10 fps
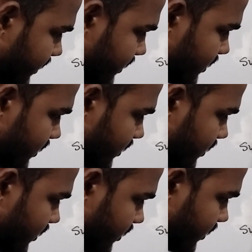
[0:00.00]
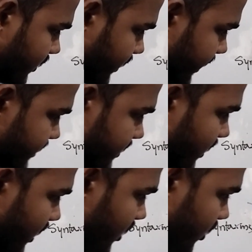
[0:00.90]
the crest.
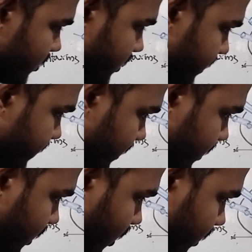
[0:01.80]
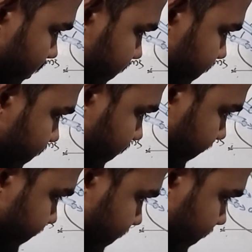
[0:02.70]
These on this
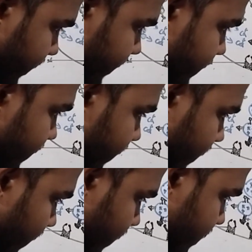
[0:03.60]
crest there is a